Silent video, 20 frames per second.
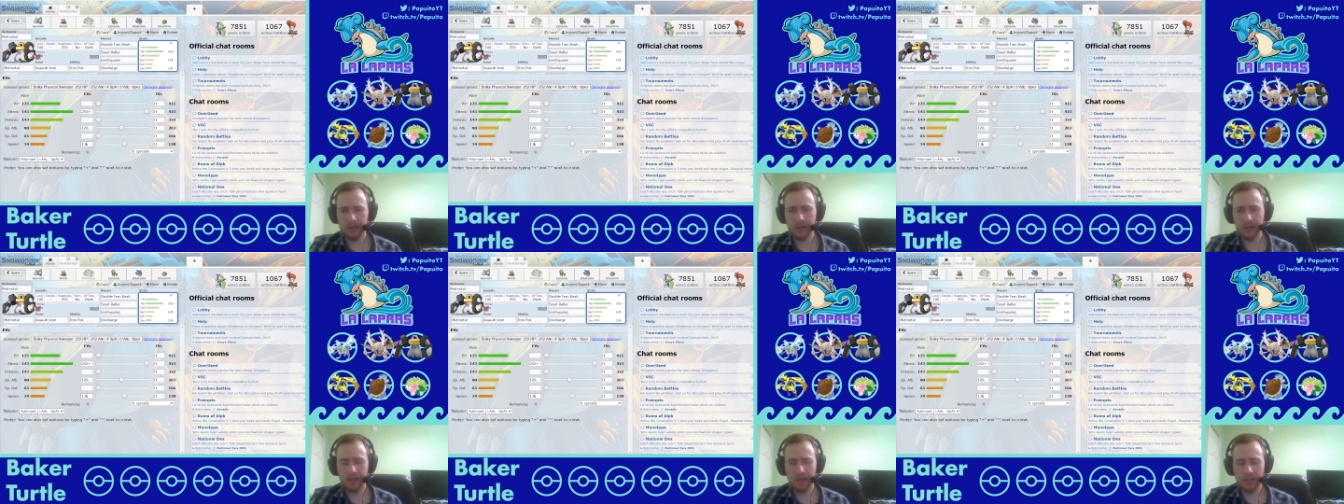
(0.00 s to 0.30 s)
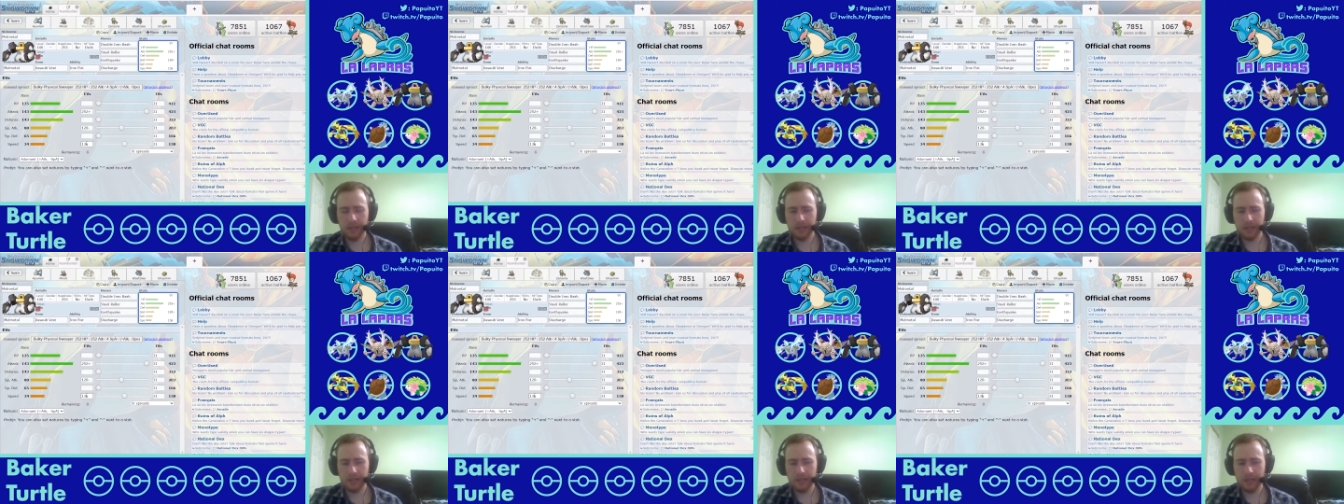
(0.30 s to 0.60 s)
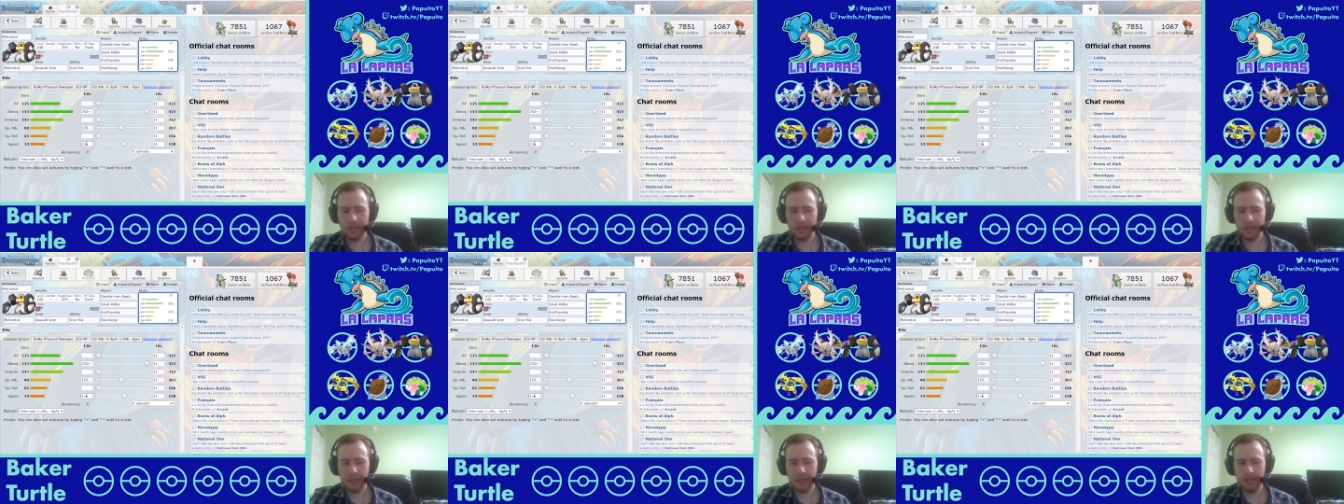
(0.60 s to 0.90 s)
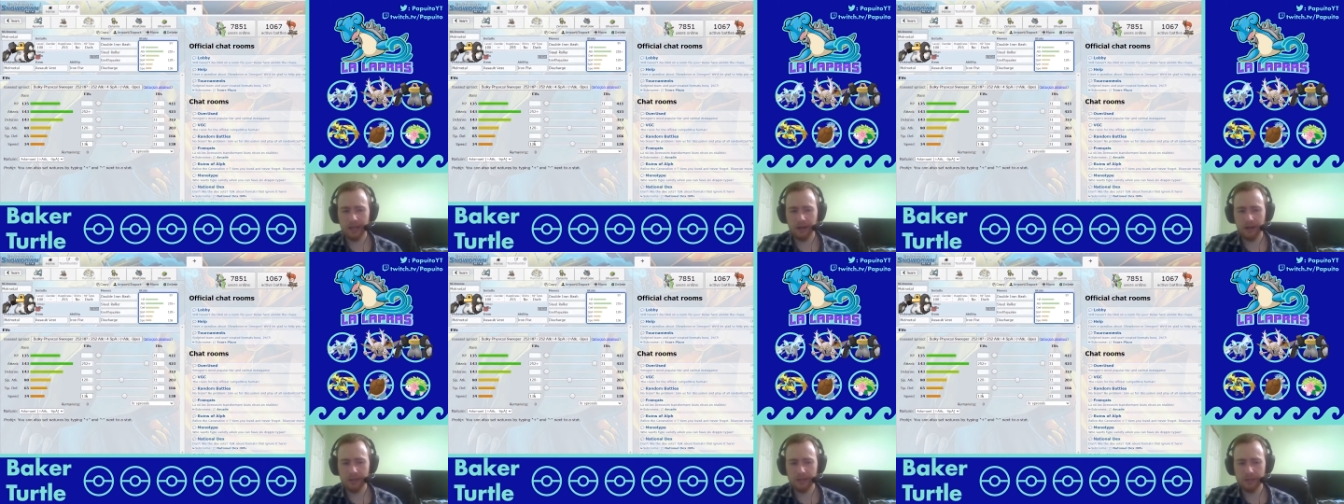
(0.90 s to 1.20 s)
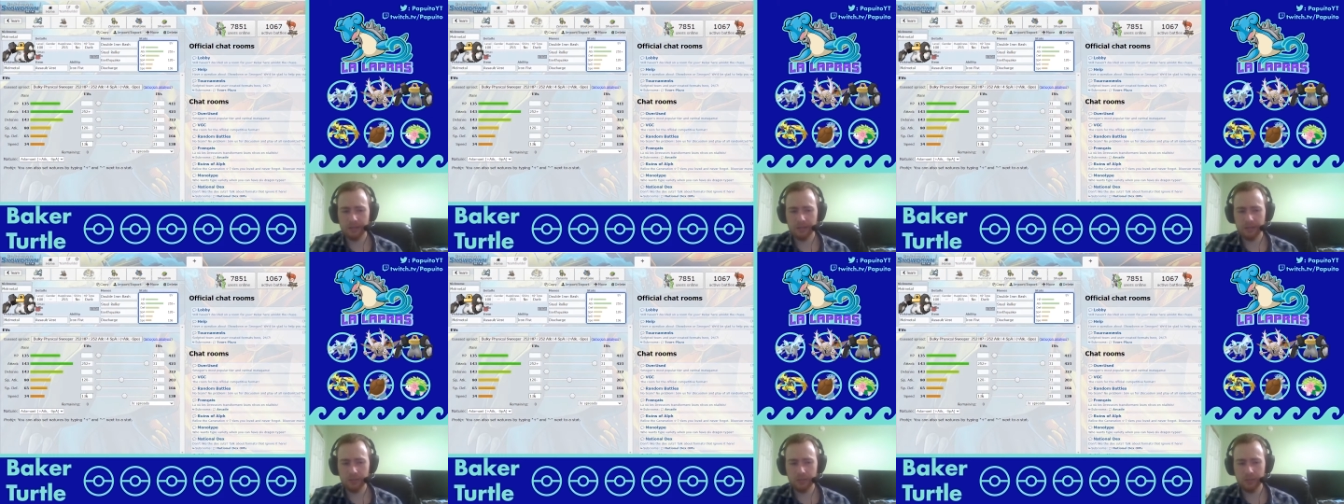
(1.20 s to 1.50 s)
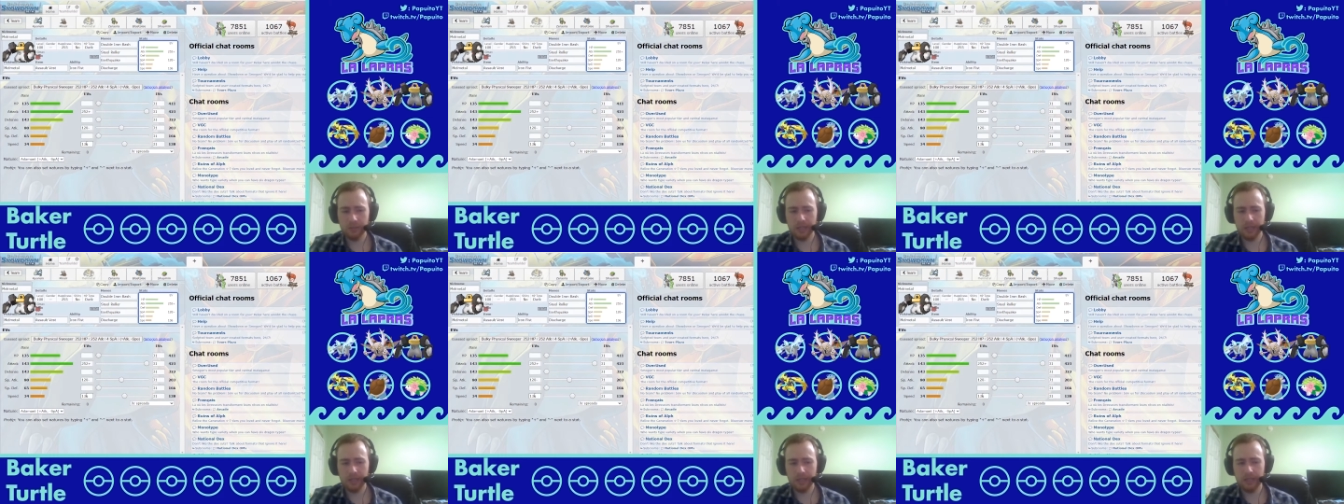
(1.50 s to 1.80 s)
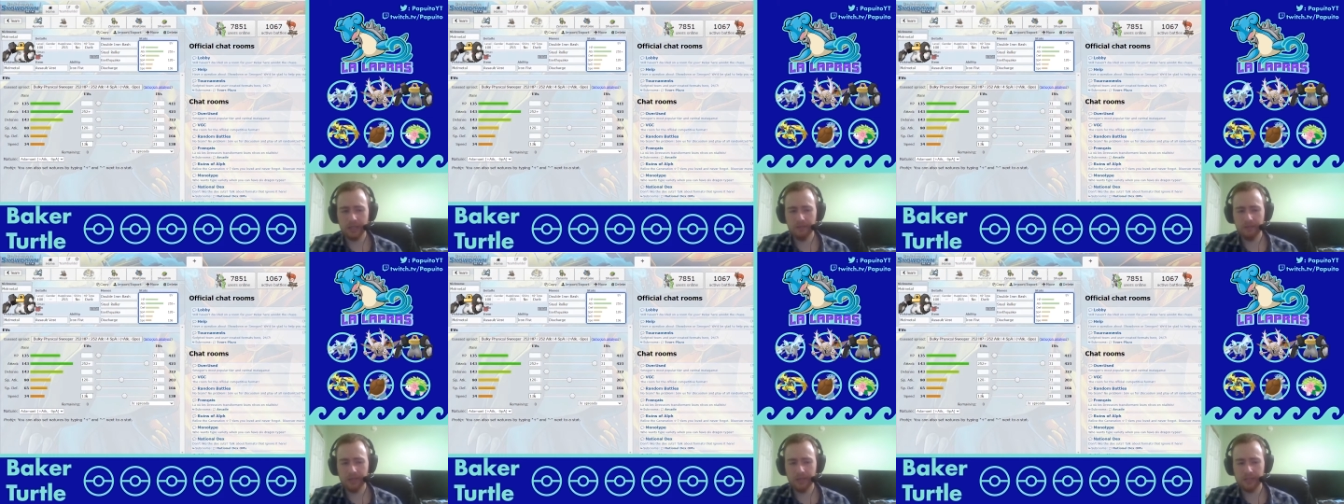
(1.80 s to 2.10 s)
I think I also
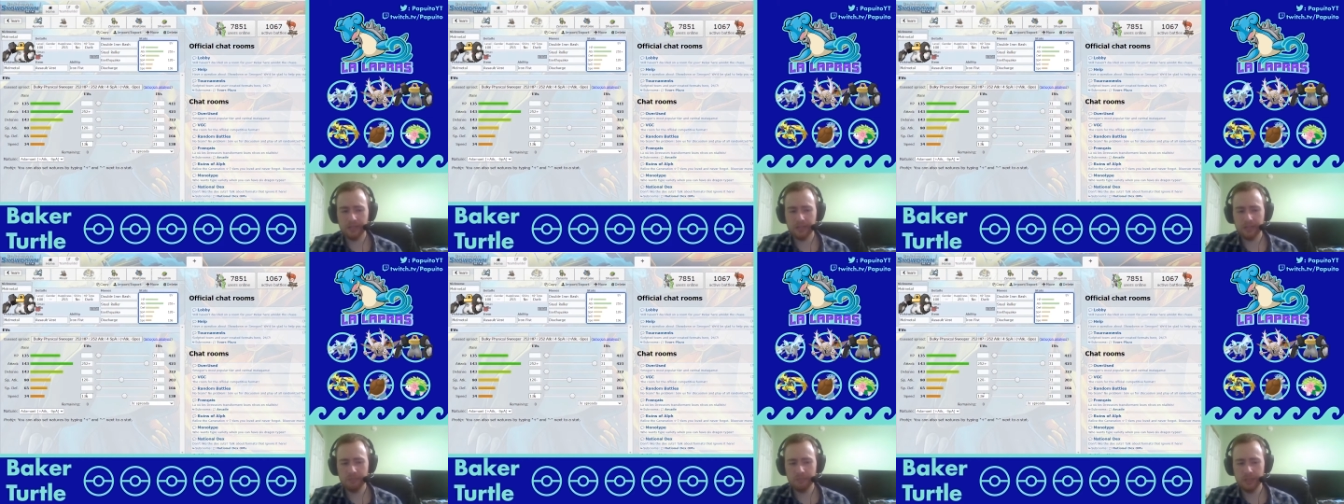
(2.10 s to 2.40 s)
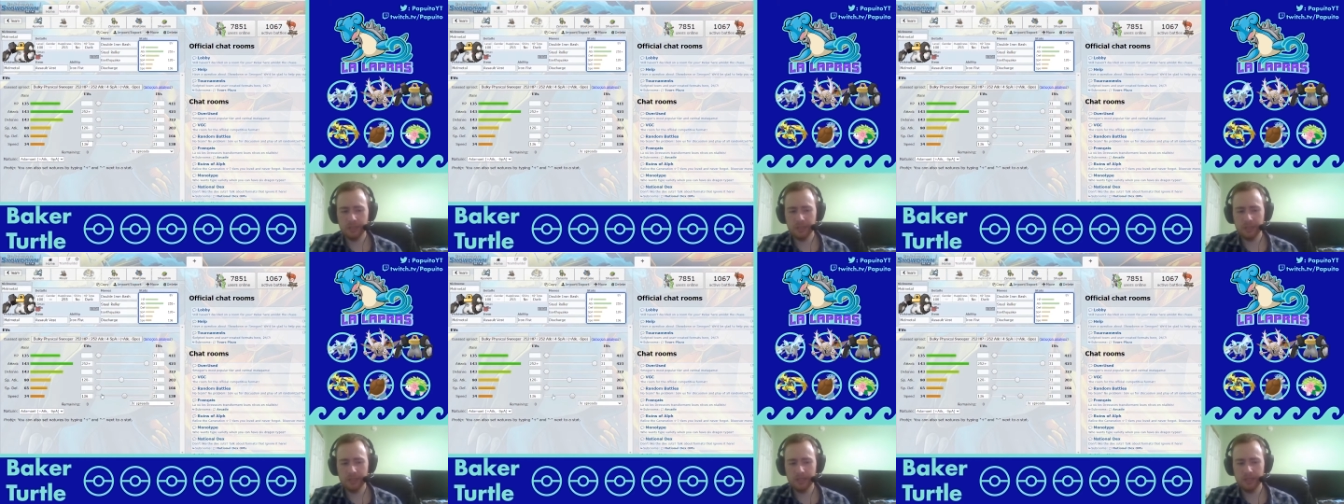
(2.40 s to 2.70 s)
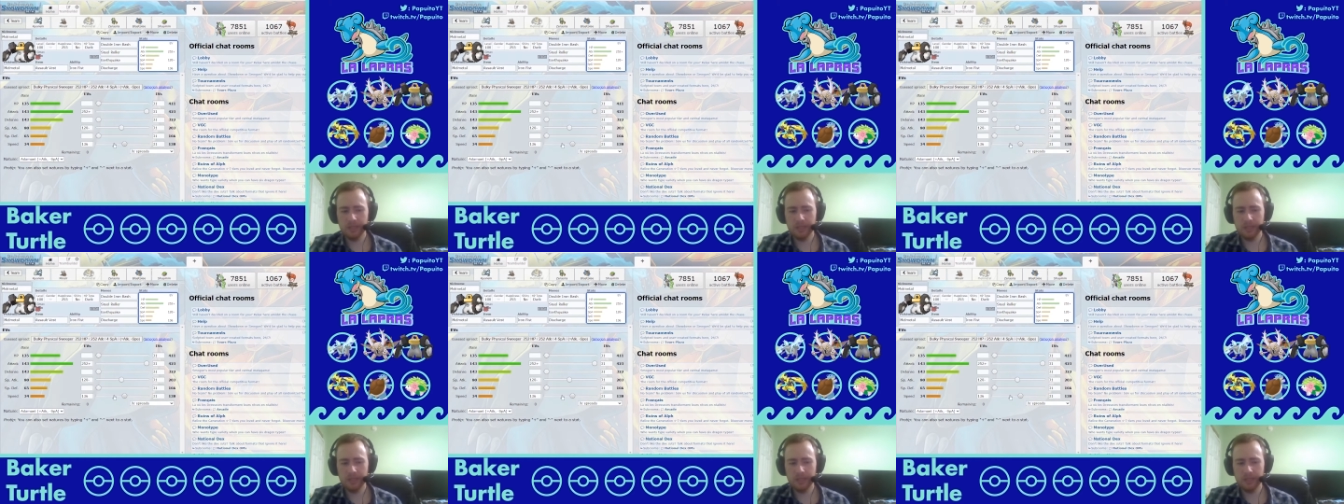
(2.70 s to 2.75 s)
gave it speed